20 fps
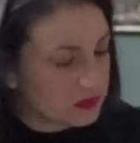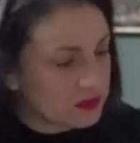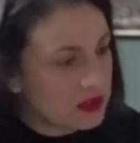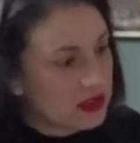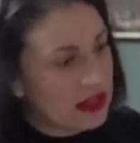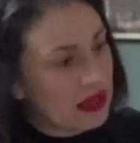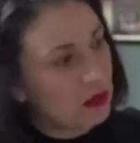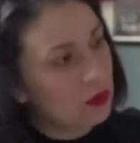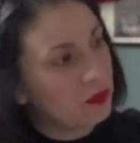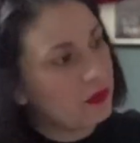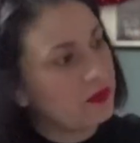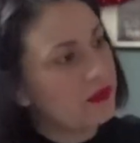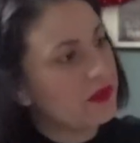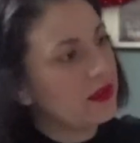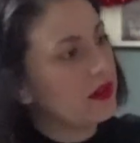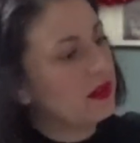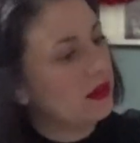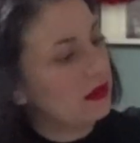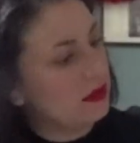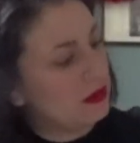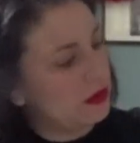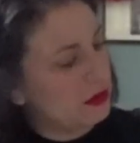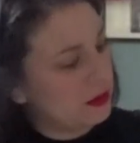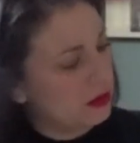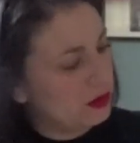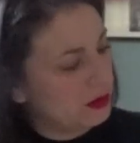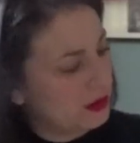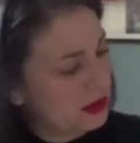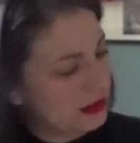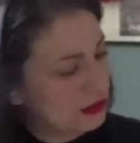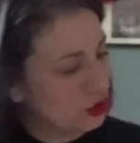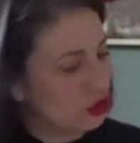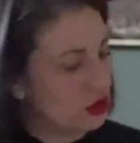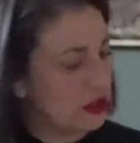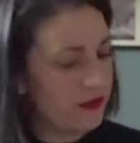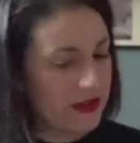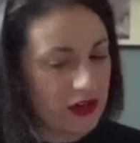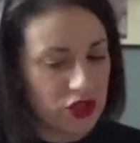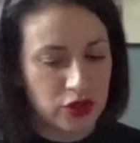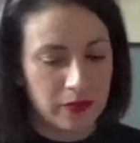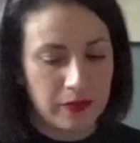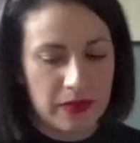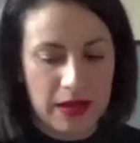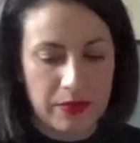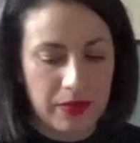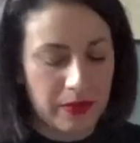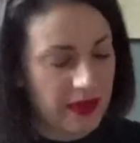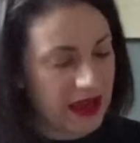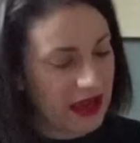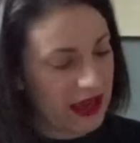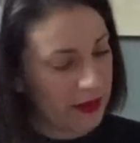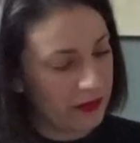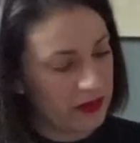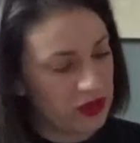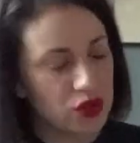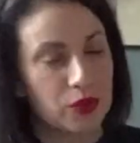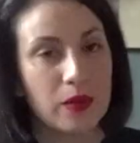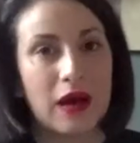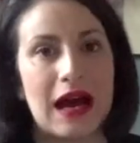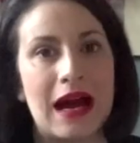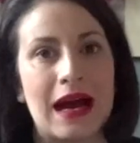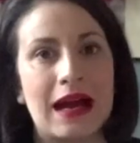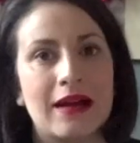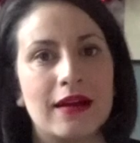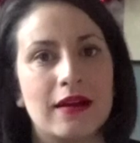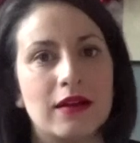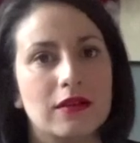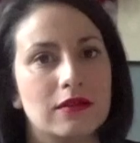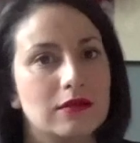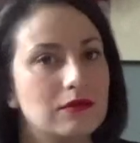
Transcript: Now, I don't know if I should maybe make him into a hanger,